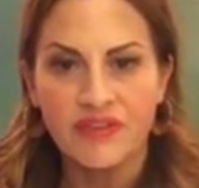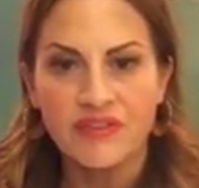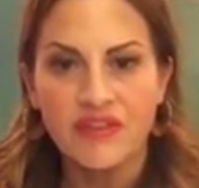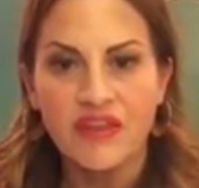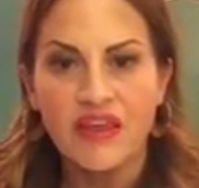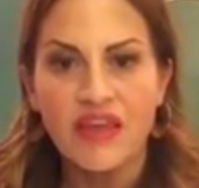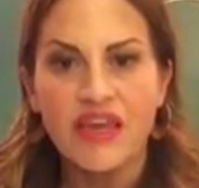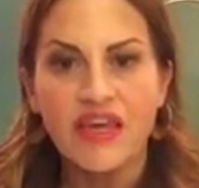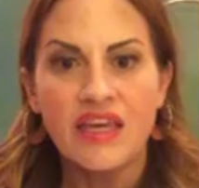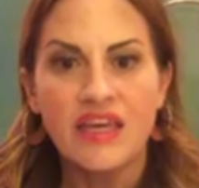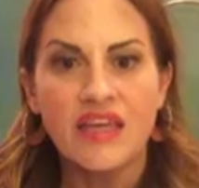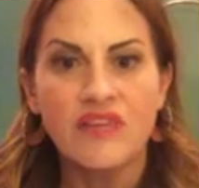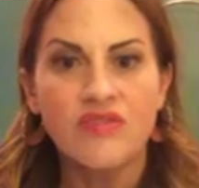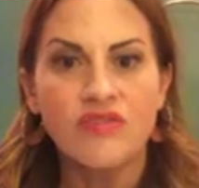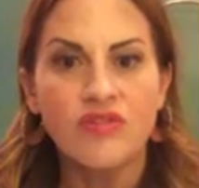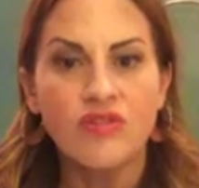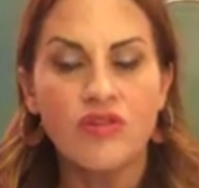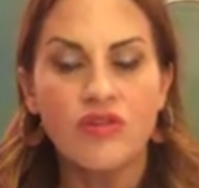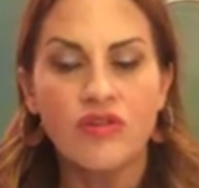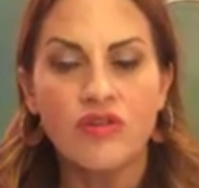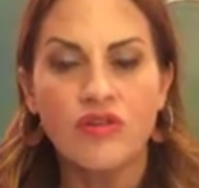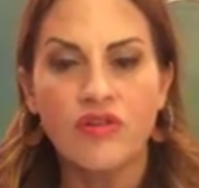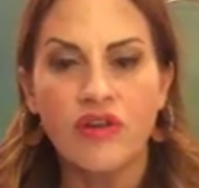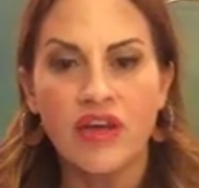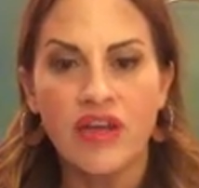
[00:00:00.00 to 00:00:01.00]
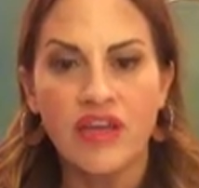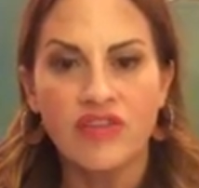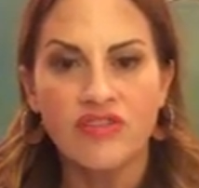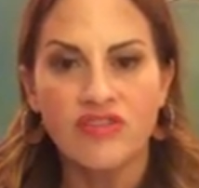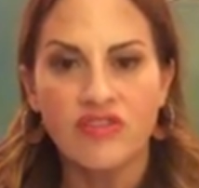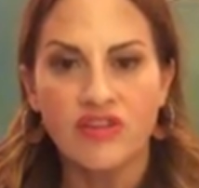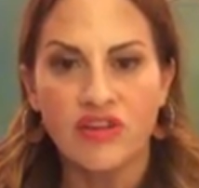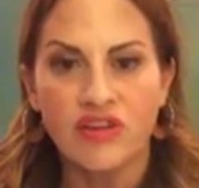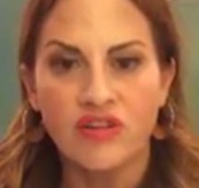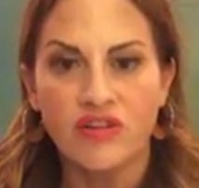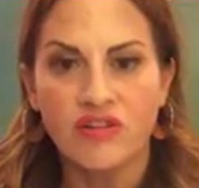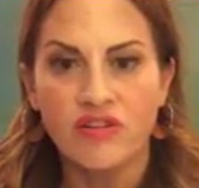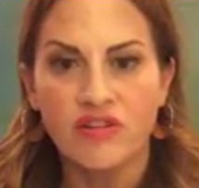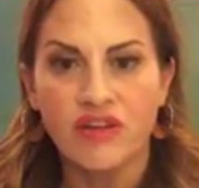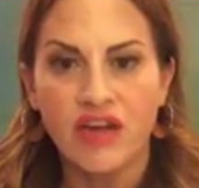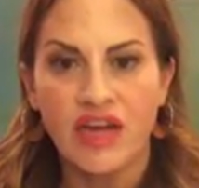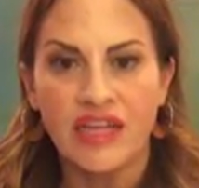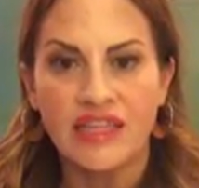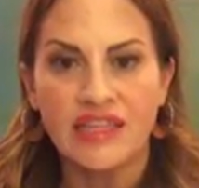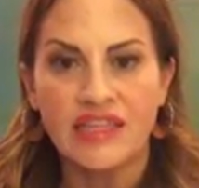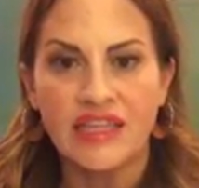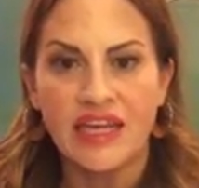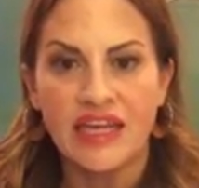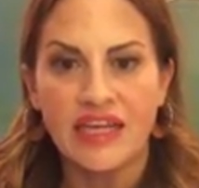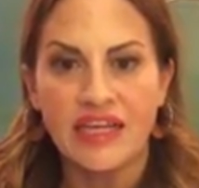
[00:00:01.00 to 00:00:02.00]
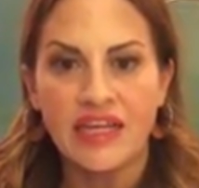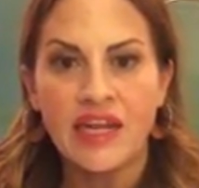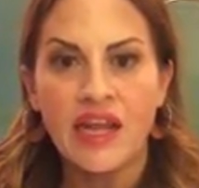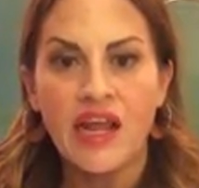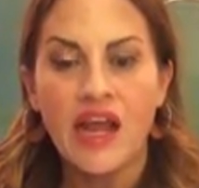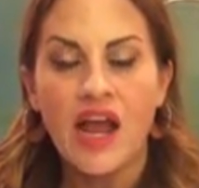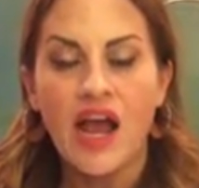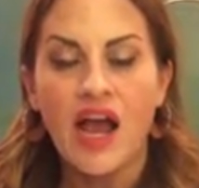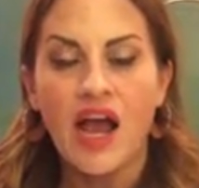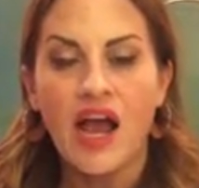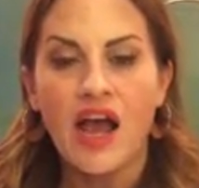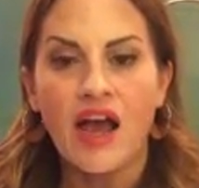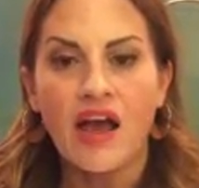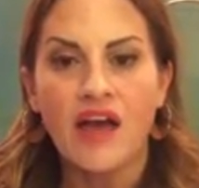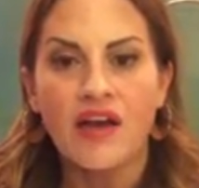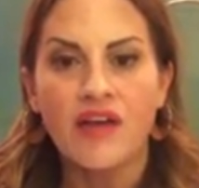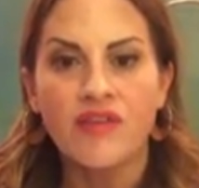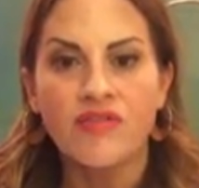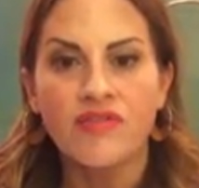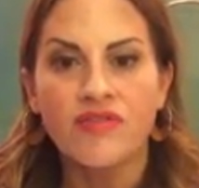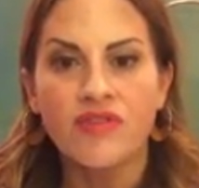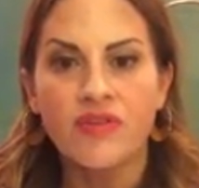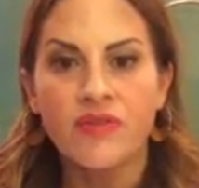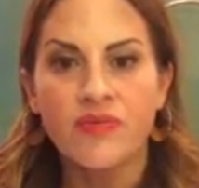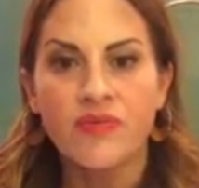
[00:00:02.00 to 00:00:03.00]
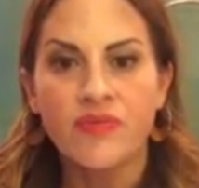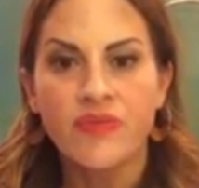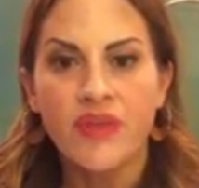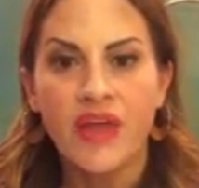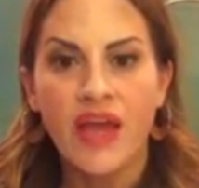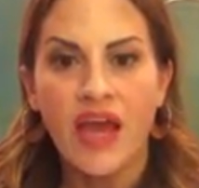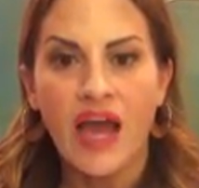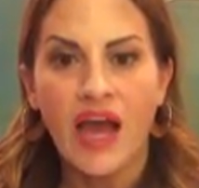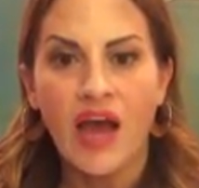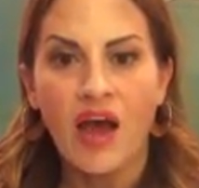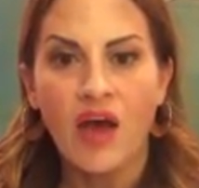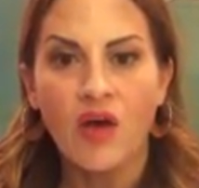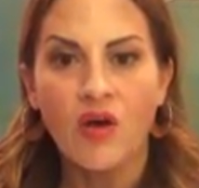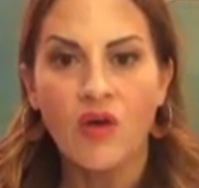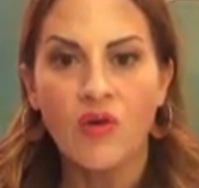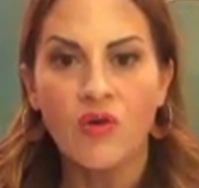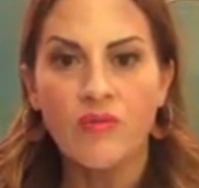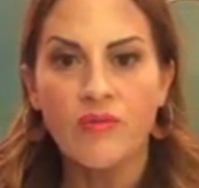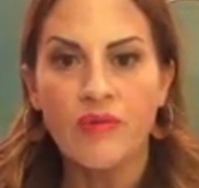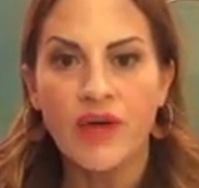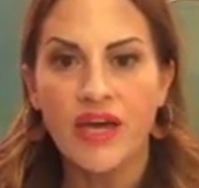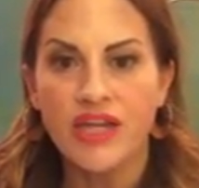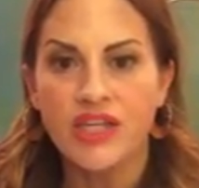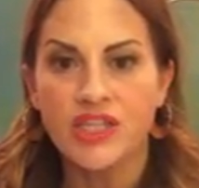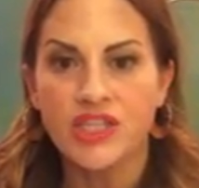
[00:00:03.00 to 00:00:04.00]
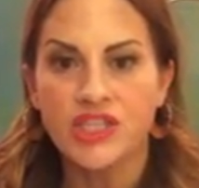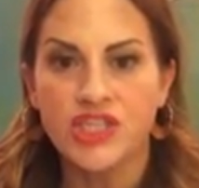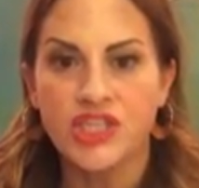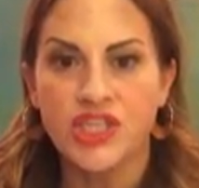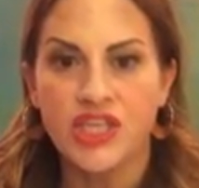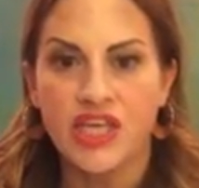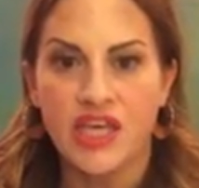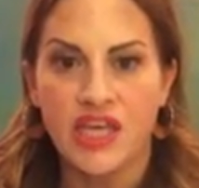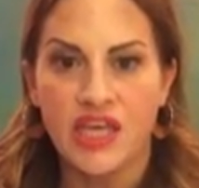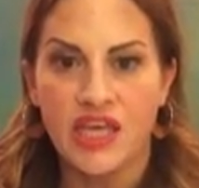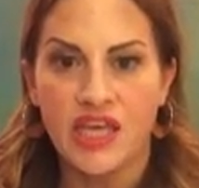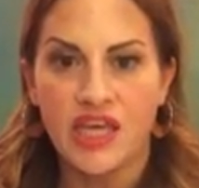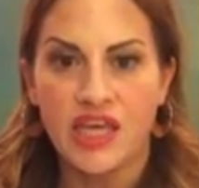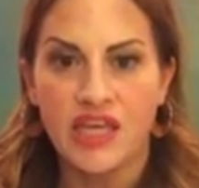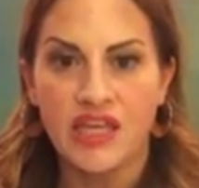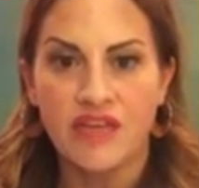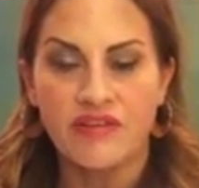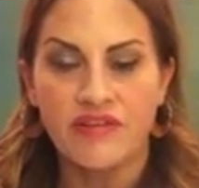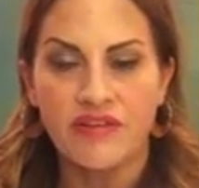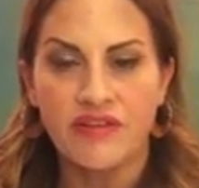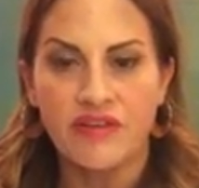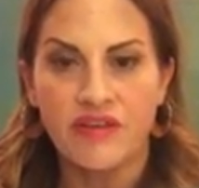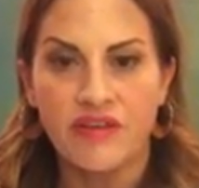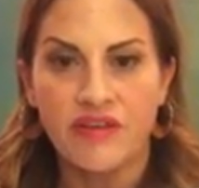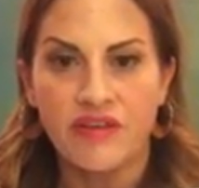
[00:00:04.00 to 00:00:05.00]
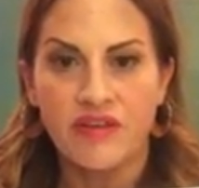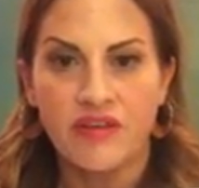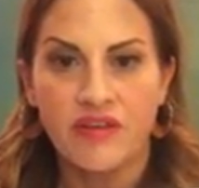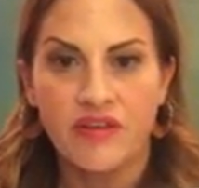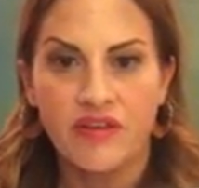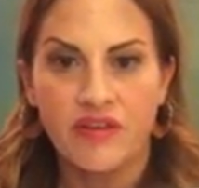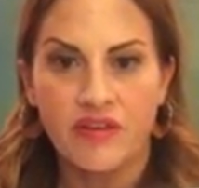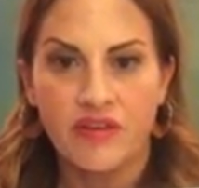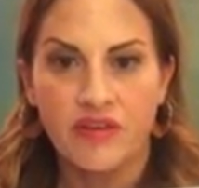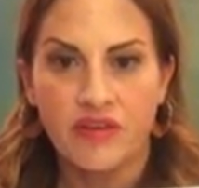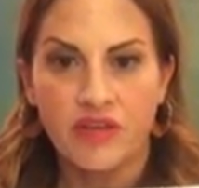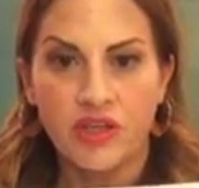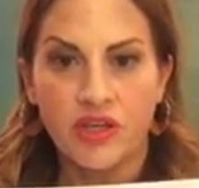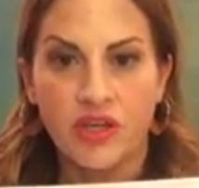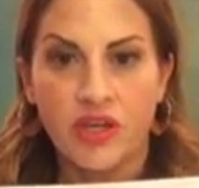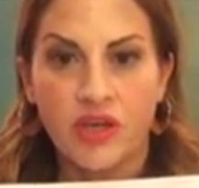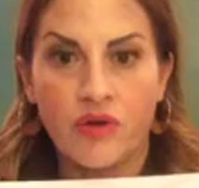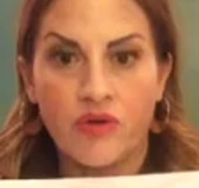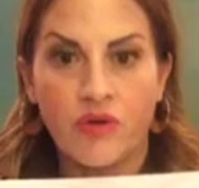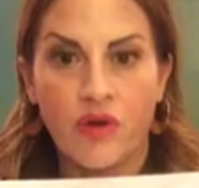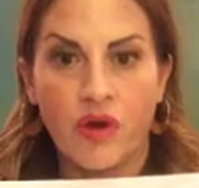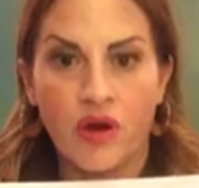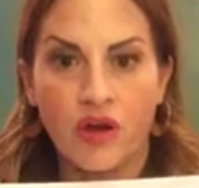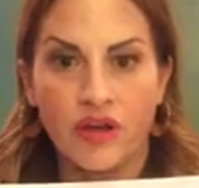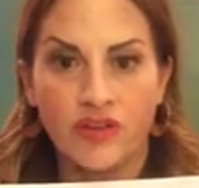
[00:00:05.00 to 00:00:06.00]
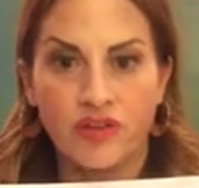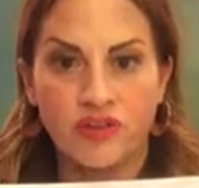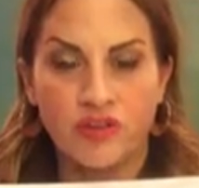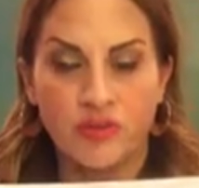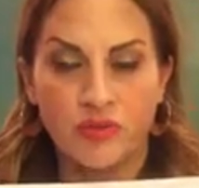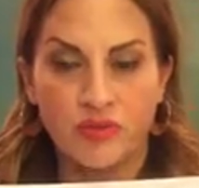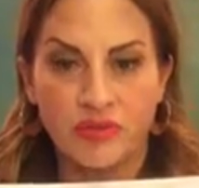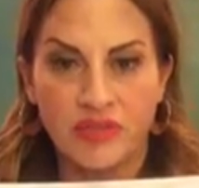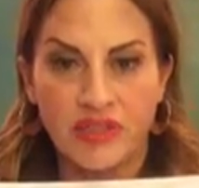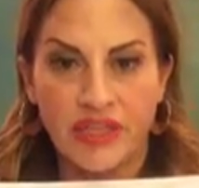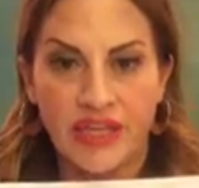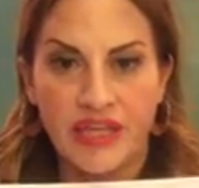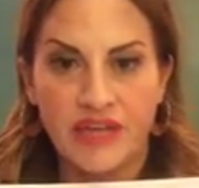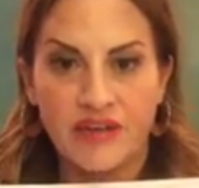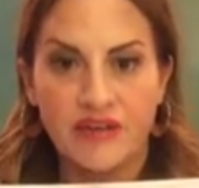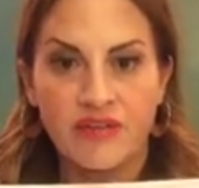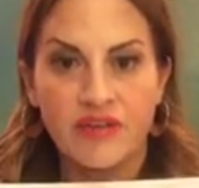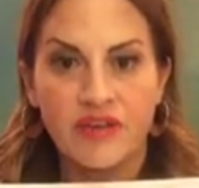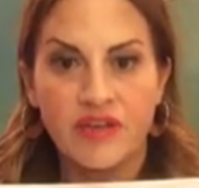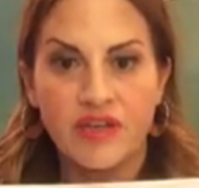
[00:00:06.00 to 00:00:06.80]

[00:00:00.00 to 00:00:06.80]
It gives you a great general guideline of how much to eat, on your plate.